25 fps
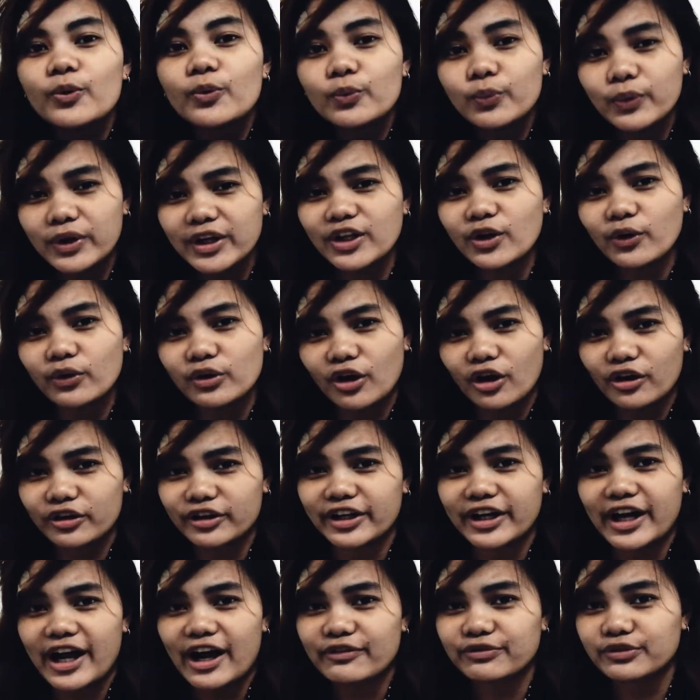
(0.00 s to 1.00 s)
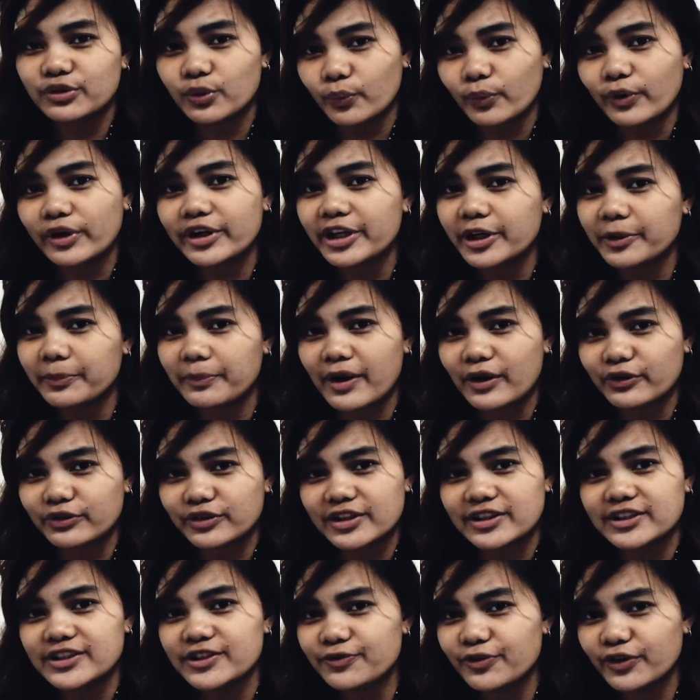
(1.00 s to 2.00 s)
we no longer have to worry about the
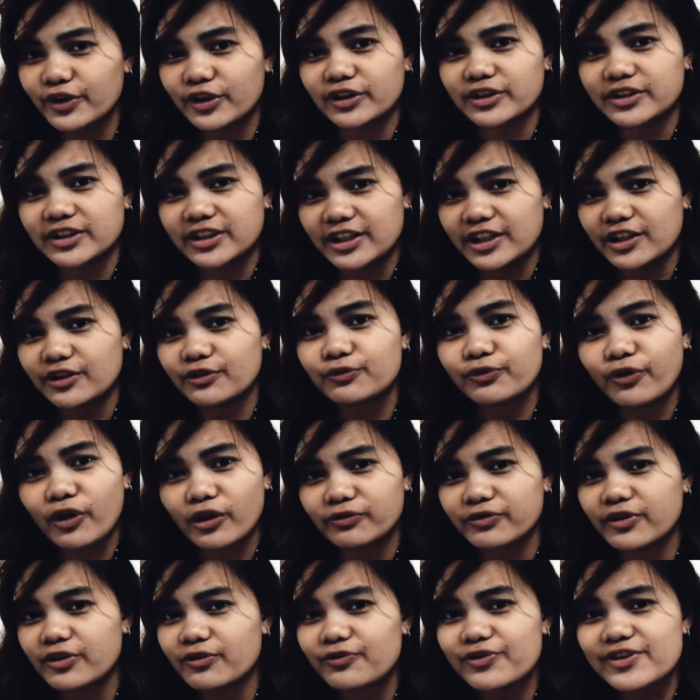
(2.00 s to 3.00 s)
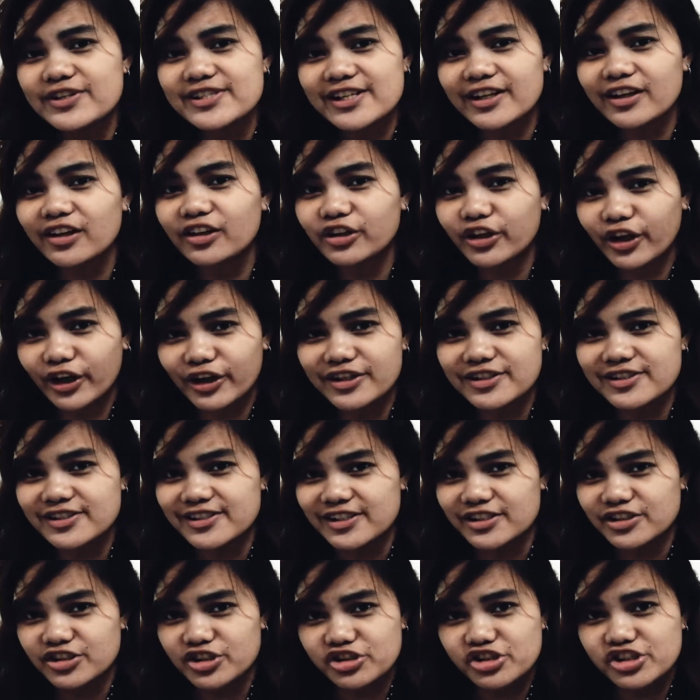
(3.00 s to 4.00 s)
difficulty involving physical
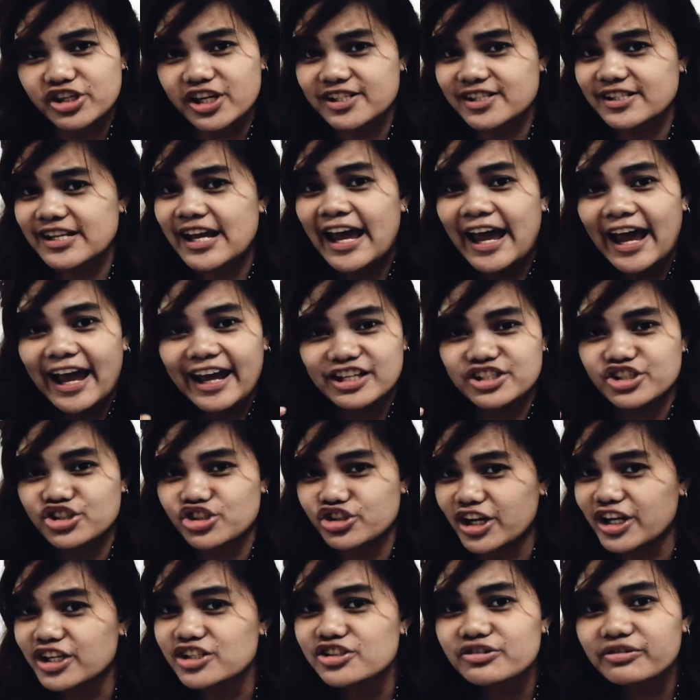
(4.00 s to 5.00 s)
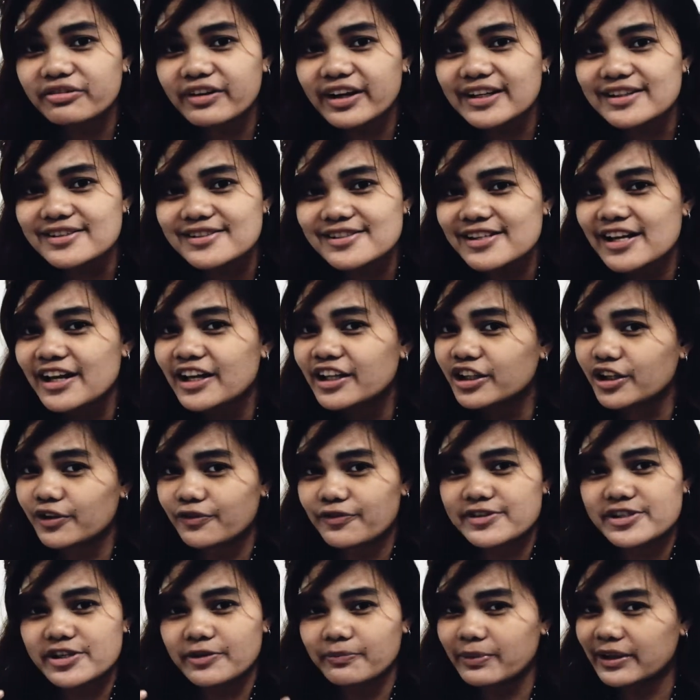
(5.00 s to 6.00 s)
currencies such as exchange rates,
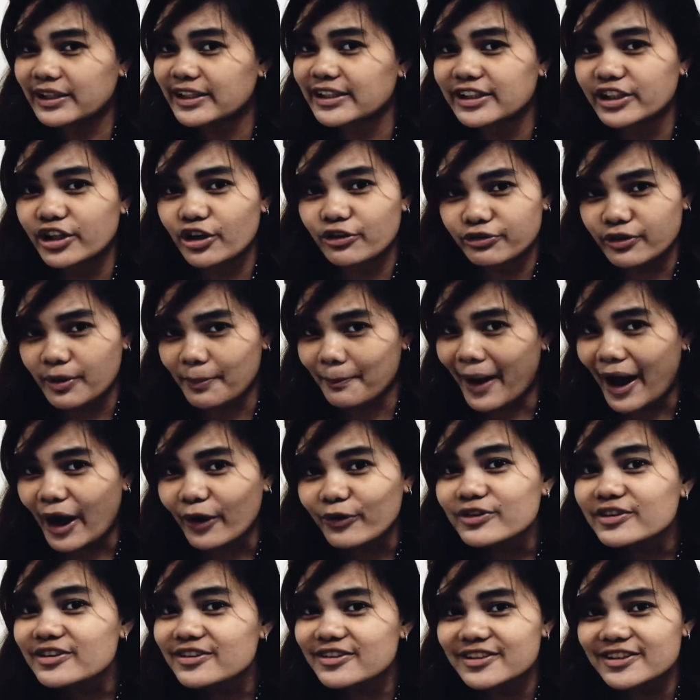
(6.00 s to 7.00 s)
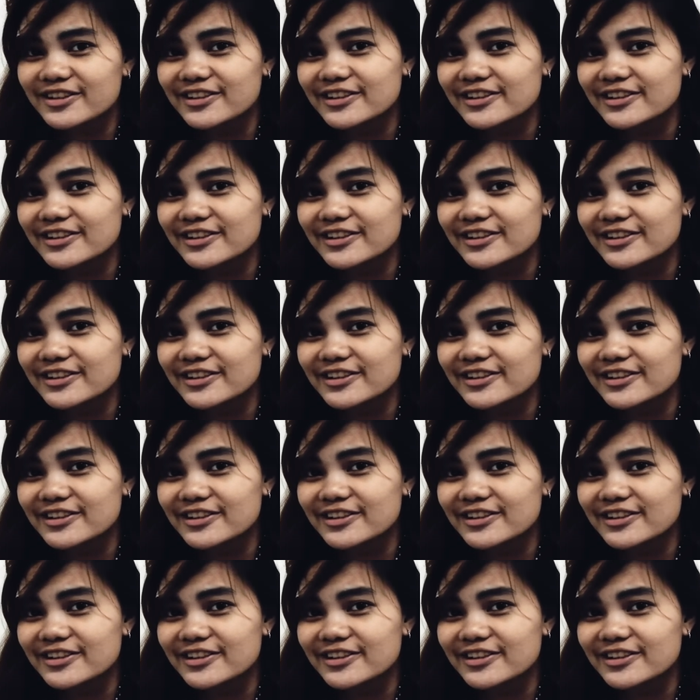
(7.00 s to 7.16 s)
divisibility of amount,